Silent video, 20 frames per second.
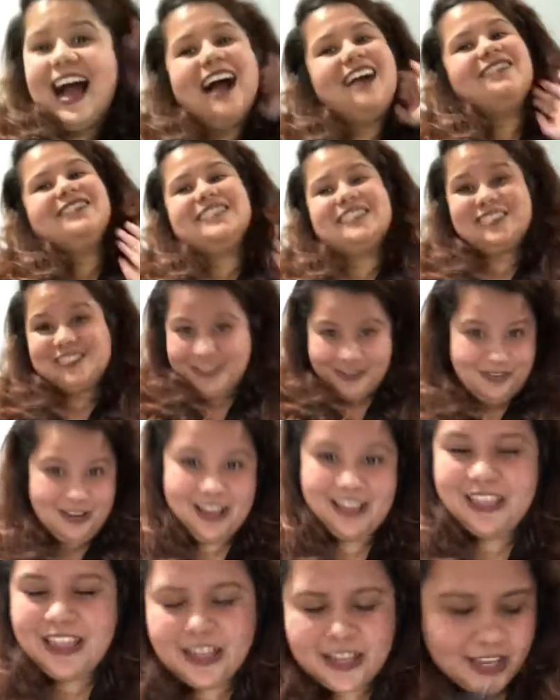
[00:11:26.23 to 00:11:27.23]
I'm just so,
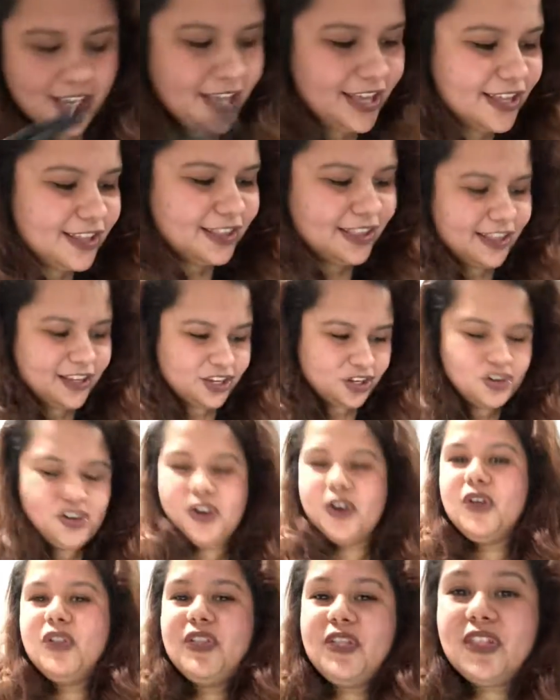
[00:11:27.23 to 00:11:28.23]
like, you
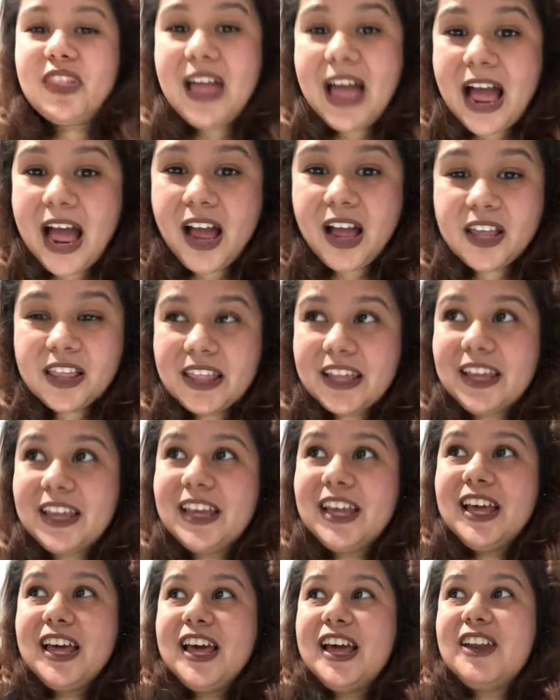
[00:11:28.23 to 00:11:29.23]
know, how, like,
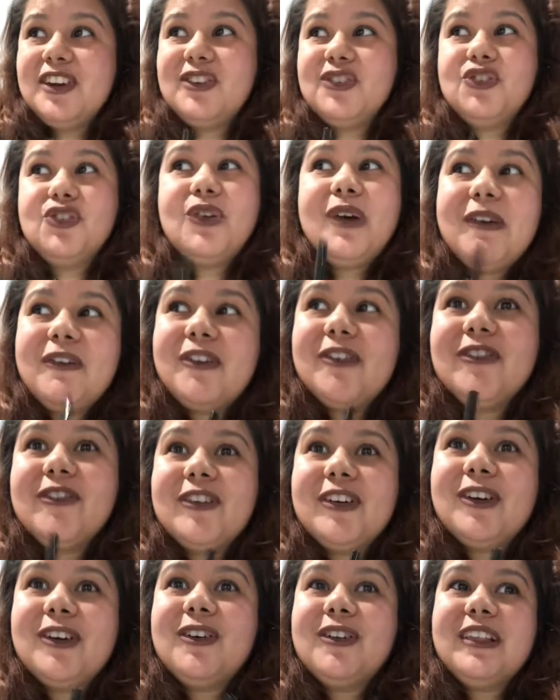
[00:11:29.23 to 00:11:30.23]
do you ever
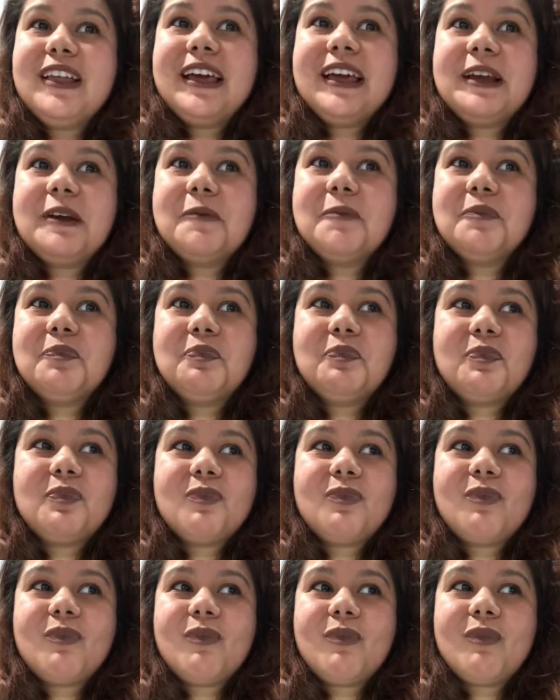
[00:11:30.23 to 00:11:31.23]
feel, like,
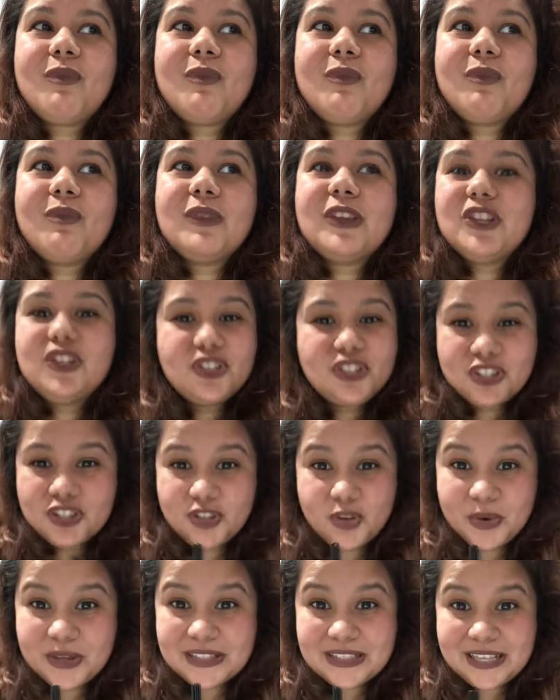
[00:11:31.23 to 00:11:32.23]
you're just
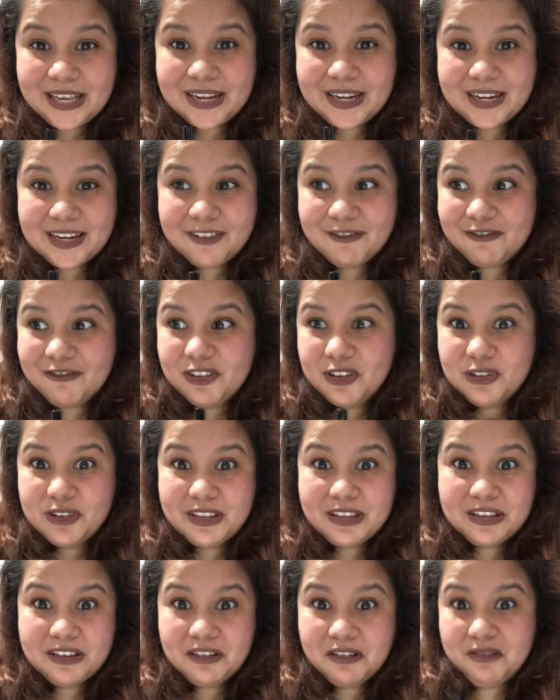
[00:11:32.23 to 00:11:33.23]
so excited and feel
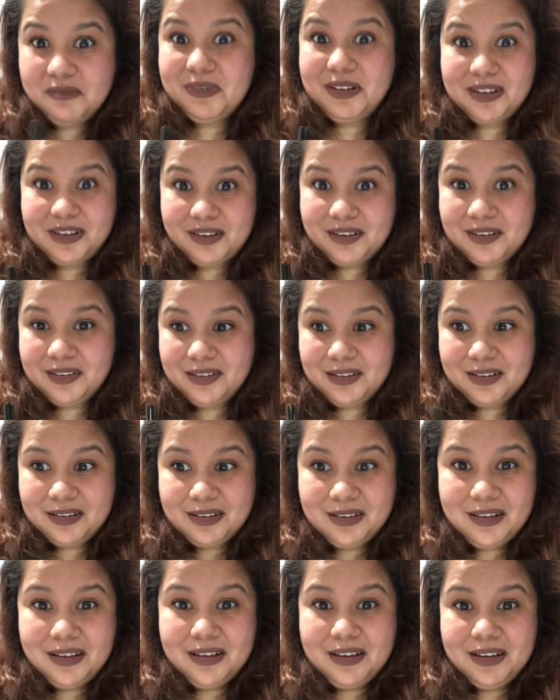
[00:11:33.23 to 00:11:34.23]
like, oh my God,
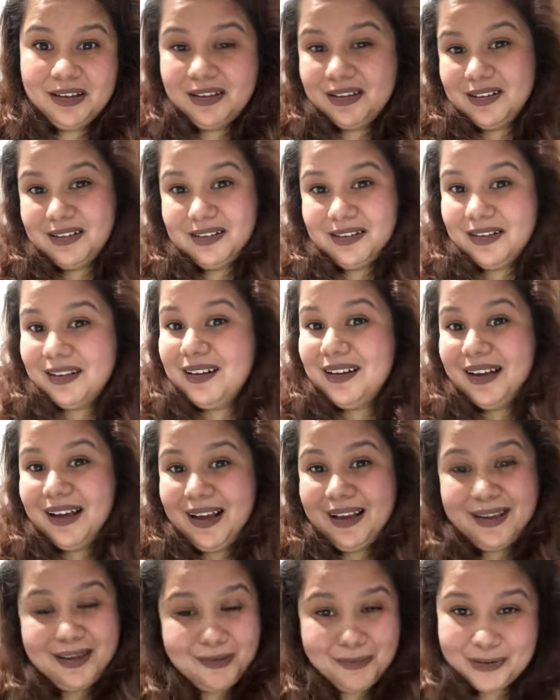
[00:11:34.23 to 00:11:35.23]
like,
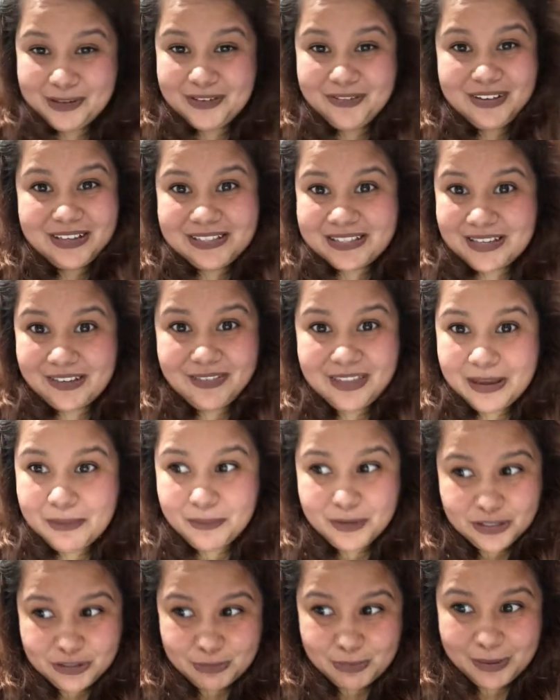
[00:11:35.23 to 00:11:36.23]
I can't believe I saved that
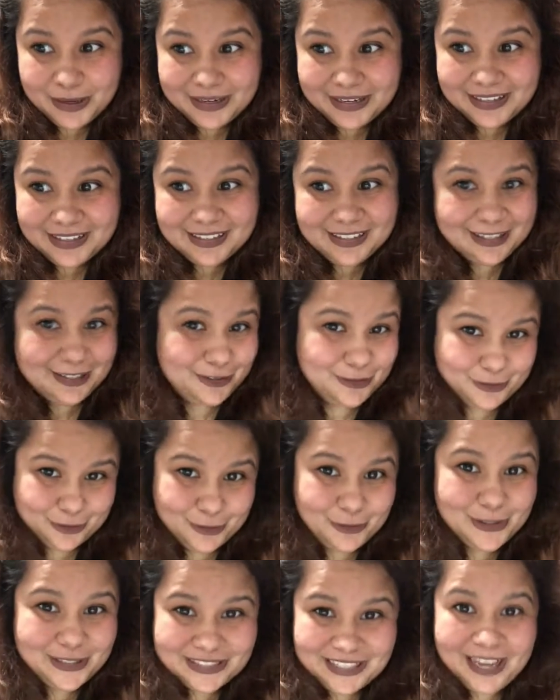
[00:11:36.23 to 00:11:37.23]
much money. Like, you're
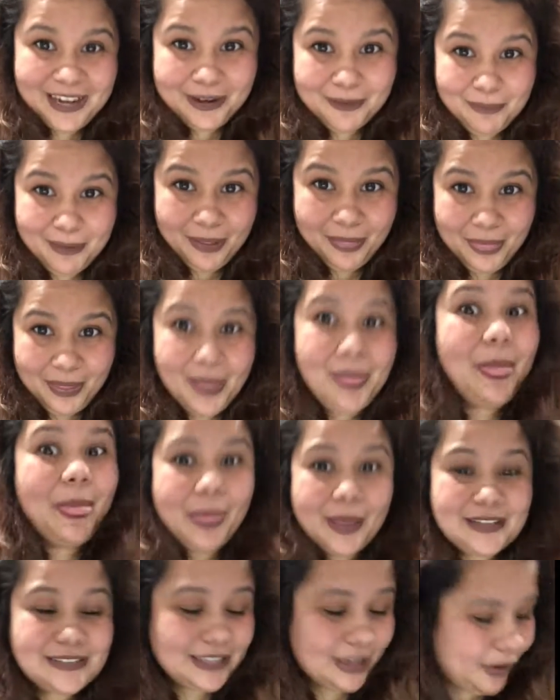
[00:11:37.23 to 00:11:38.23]
so excited about that.
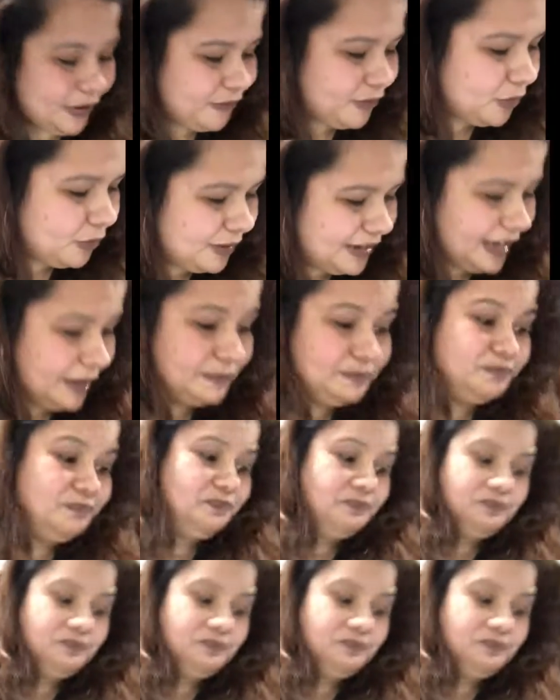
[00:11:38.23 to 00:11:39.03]
That's how I feel right now.